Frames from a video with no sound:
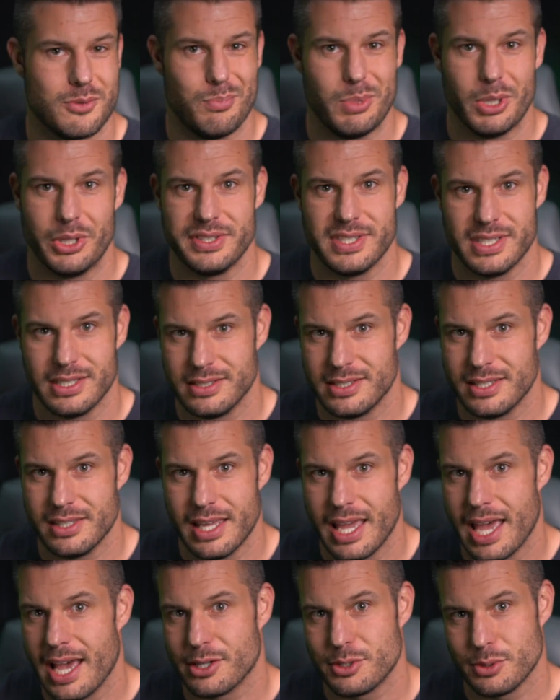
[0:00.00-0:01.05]
built into the
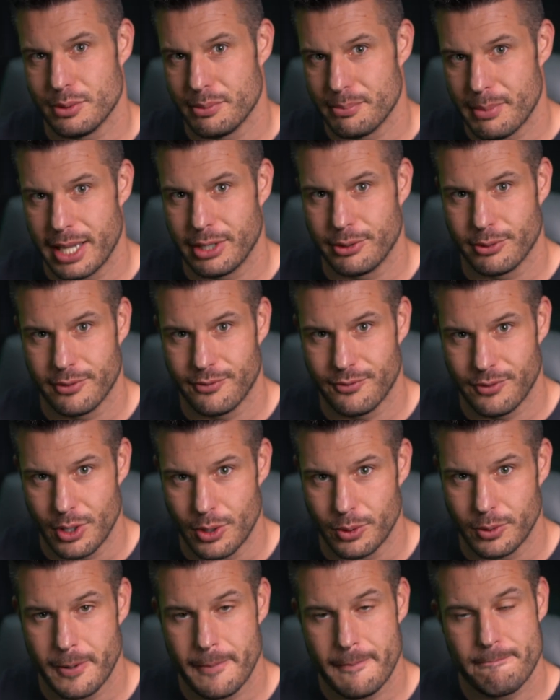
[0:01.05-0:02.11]
actual
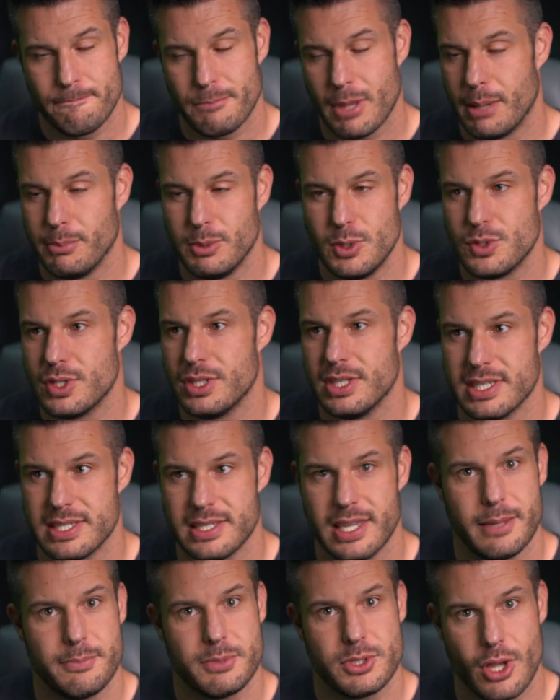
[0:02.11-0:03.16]
microphone. I'm using the
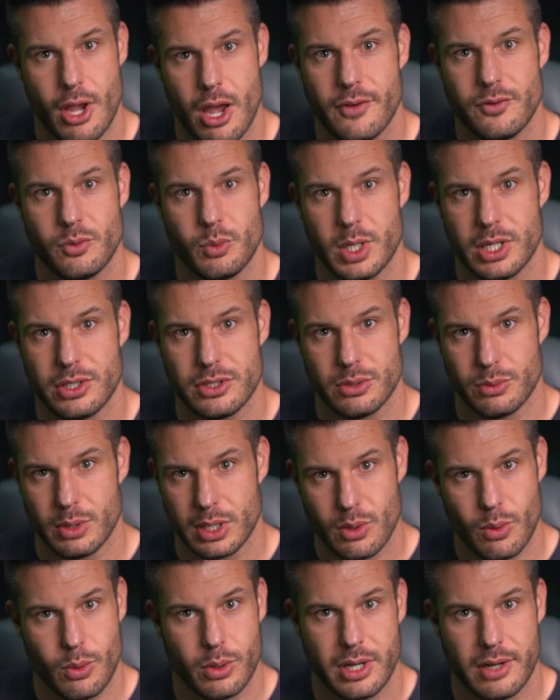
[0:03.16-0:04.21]
same software to
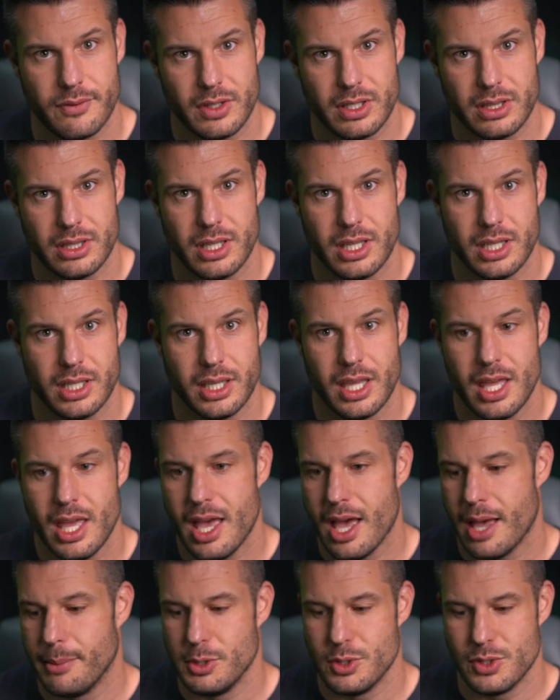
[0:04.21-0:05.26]
record everything.
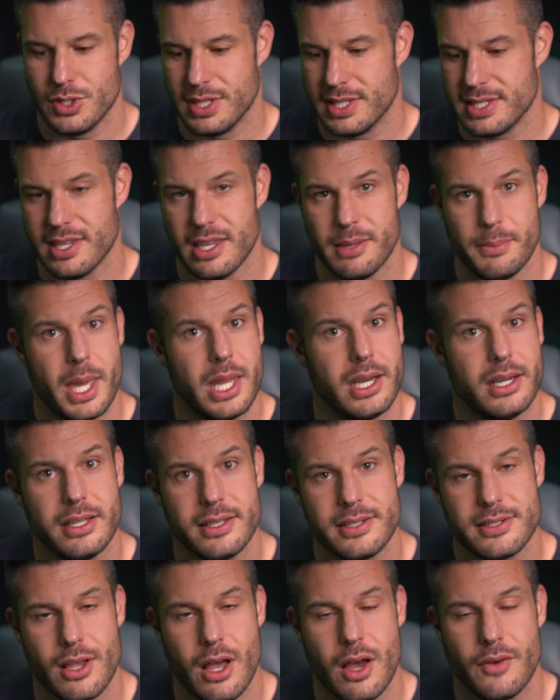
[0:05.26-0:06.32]
I'm using the same
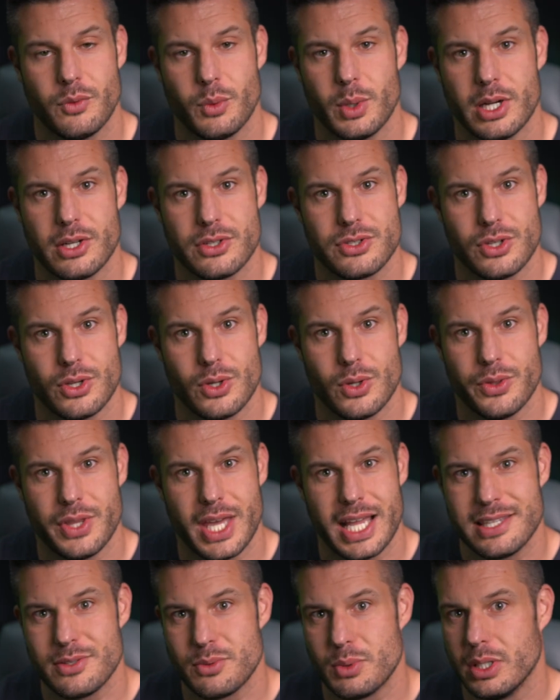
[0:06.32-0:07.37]
editing software, so
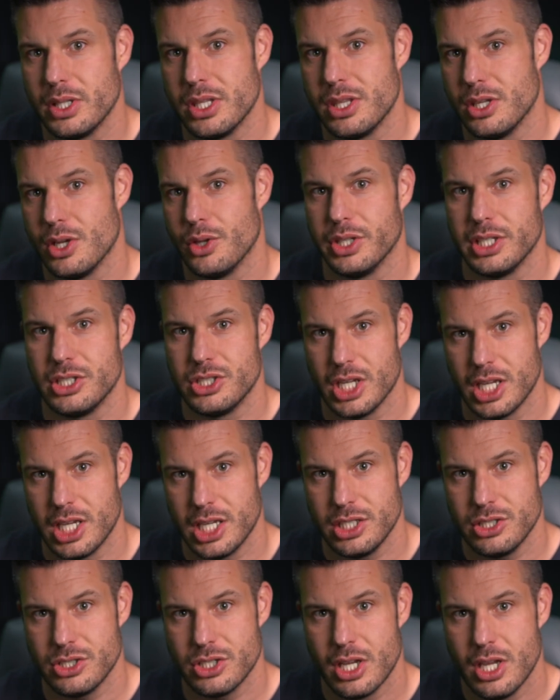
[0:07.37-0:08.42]
that's really the only
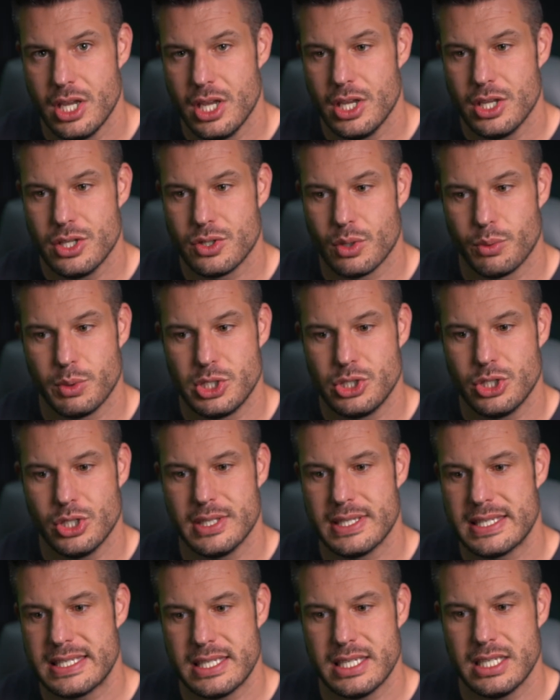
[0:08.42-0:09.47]
change. So we
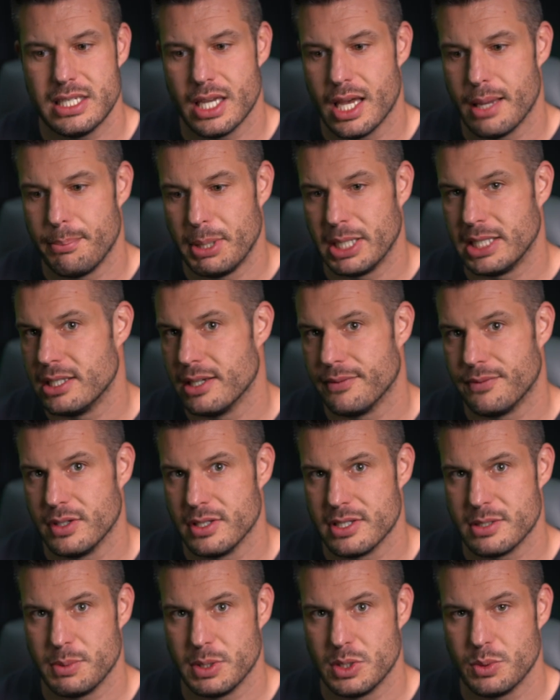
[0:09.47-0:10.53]
shouldn't see a big
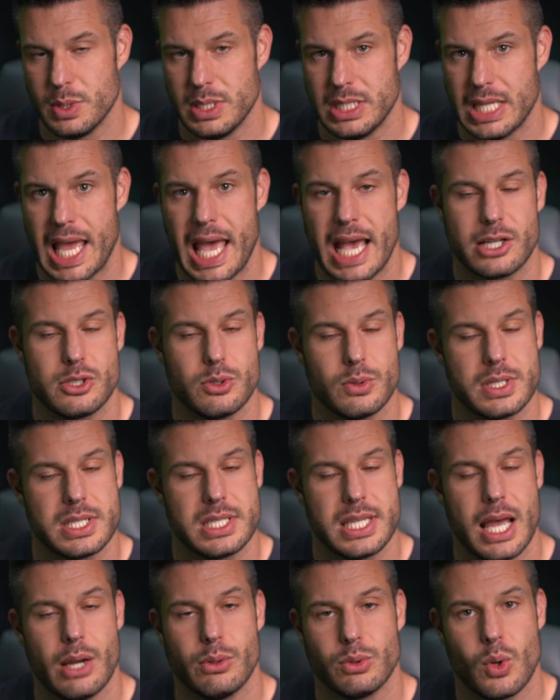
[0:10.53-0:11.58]
difference between the actual
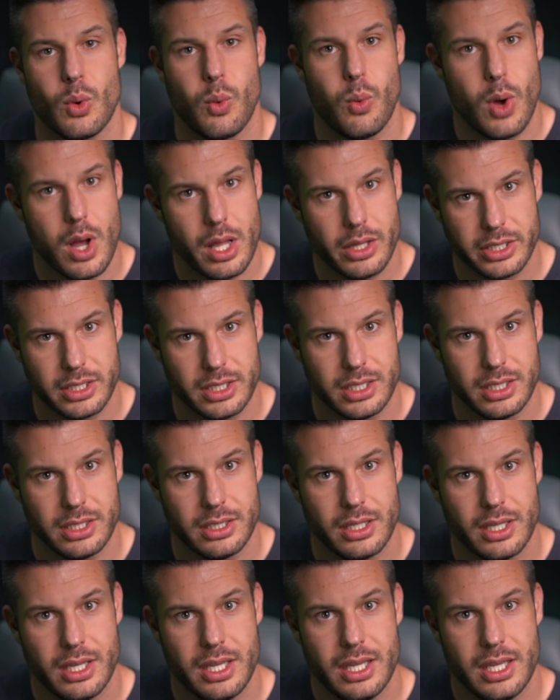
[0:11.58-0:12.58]
sound quality